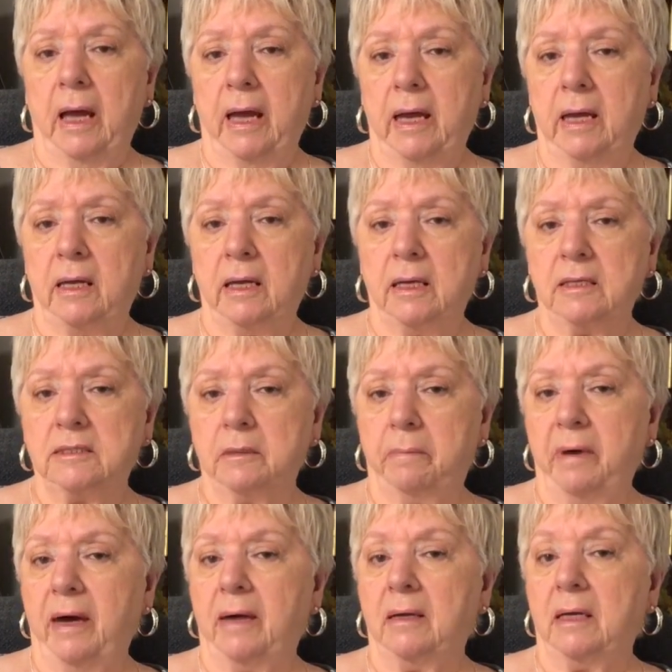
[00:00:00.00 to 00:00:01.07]
it is
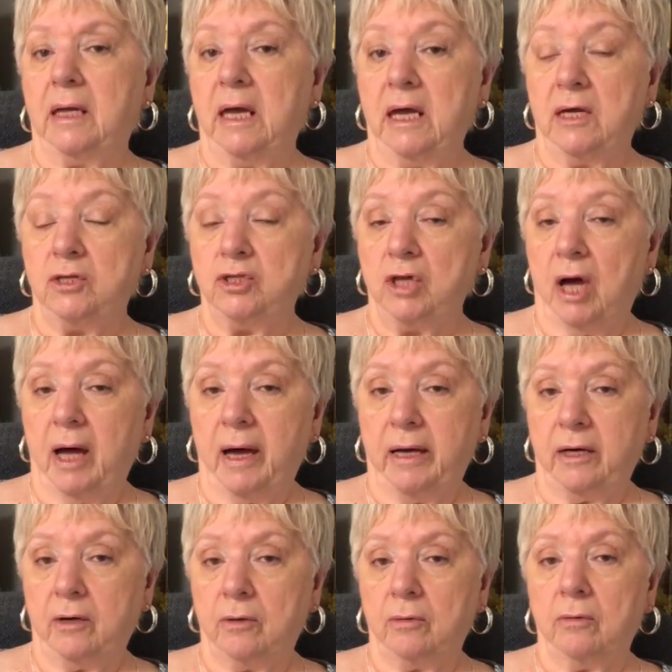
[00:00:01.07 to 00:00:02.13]
about an inch
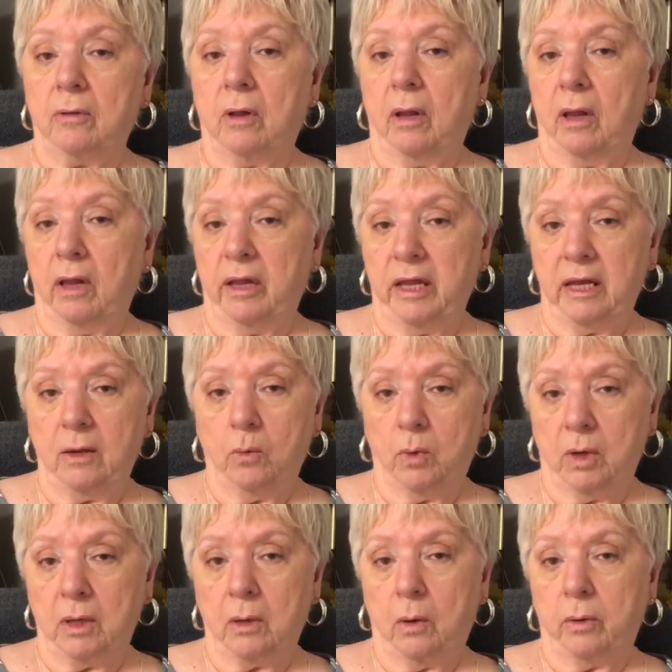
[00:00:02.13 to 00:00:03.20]
higher than the
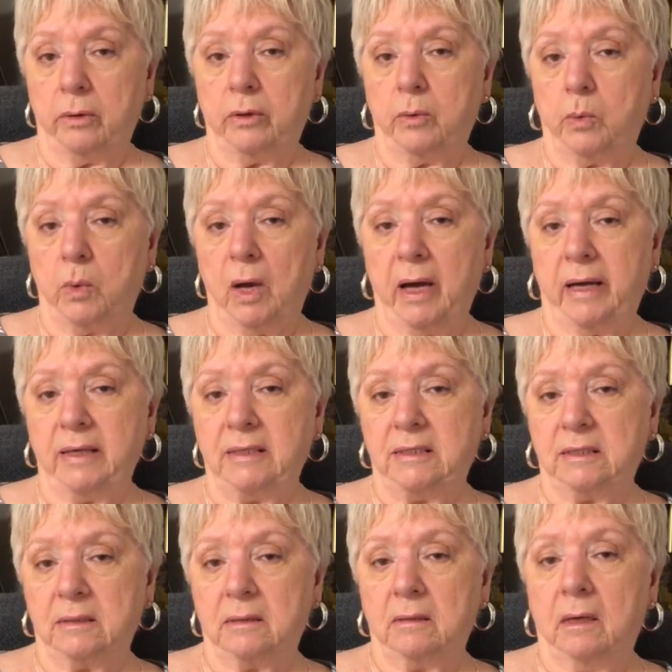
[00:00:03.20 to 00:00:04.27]
one on the
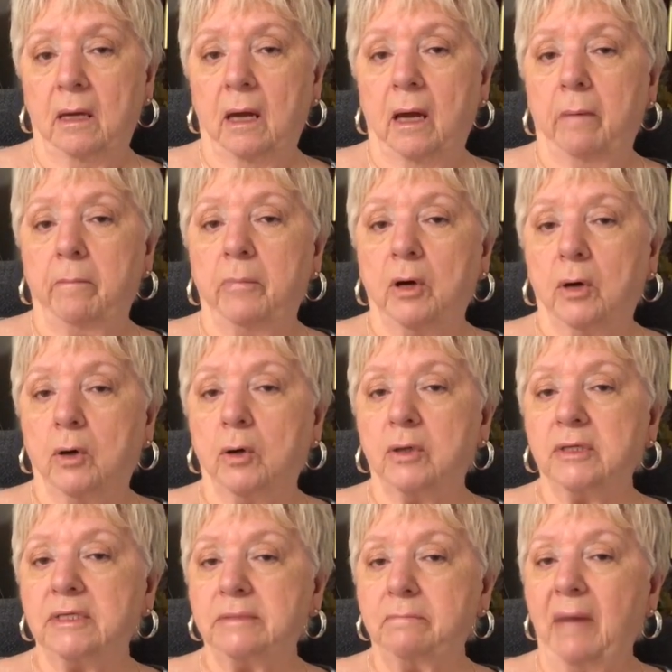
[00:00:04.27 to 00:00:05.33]
right
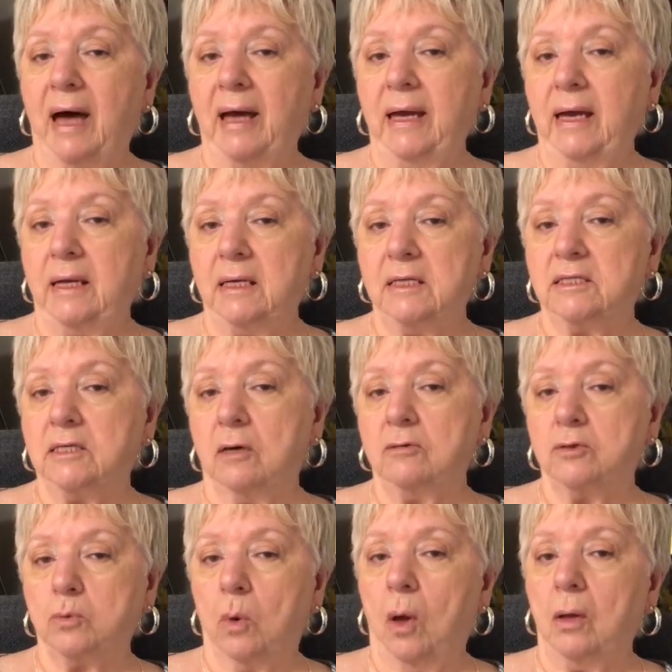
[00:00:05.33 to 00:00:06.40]
because my head is so
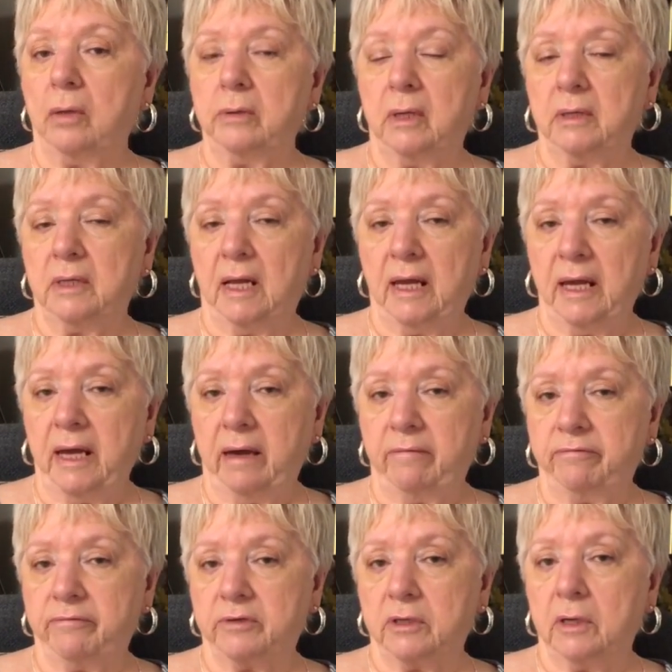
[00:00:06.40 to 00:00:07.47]
swollen on the
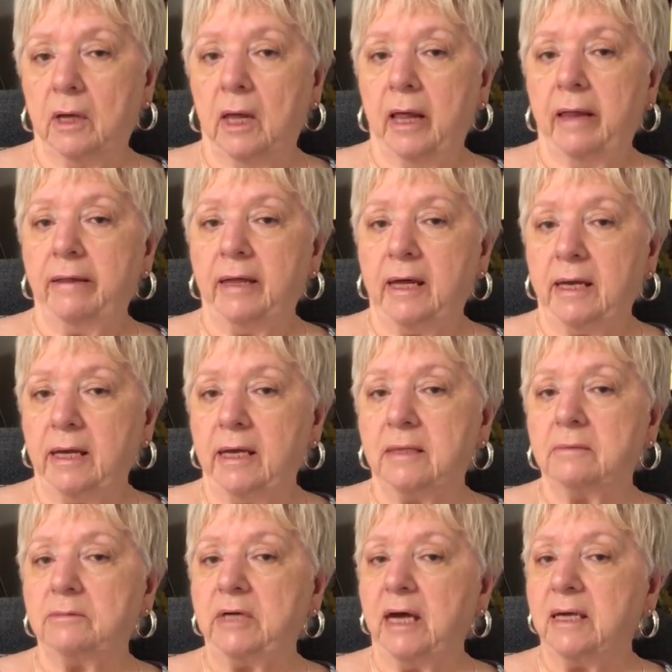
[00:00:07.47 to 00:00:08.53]
left that
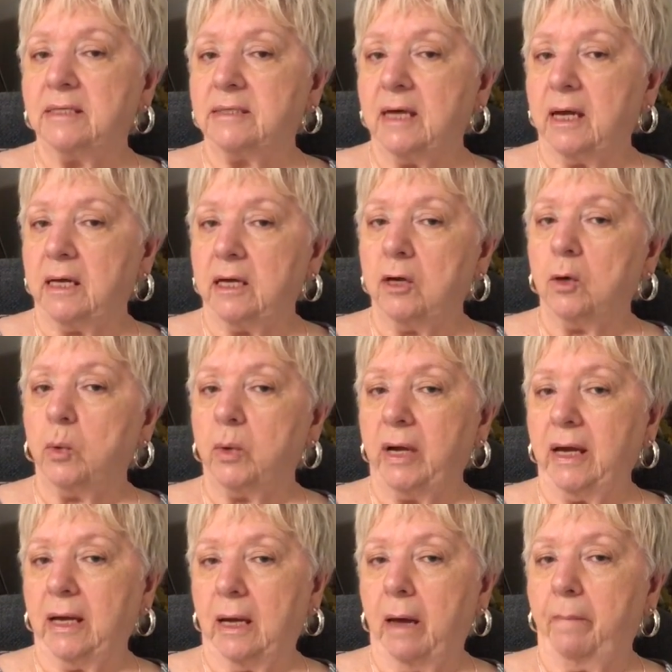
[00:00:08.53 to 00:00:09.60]
it takes that
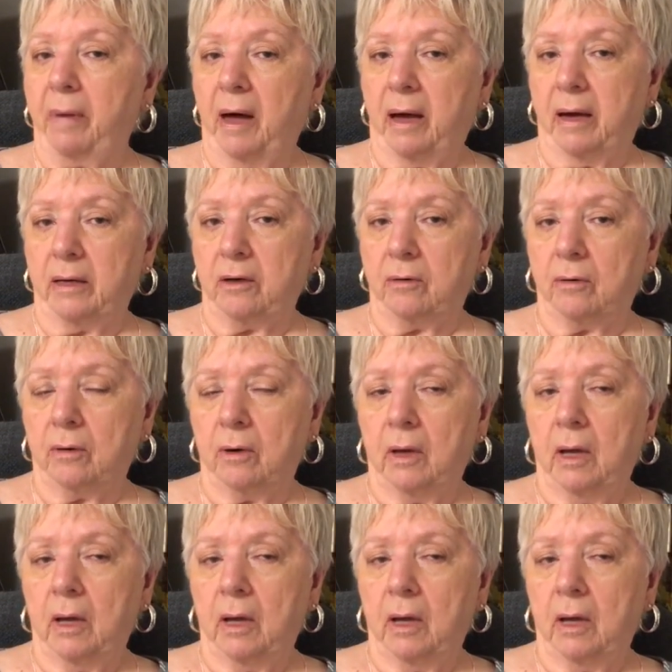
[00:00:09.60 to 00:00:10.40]
earring up higher.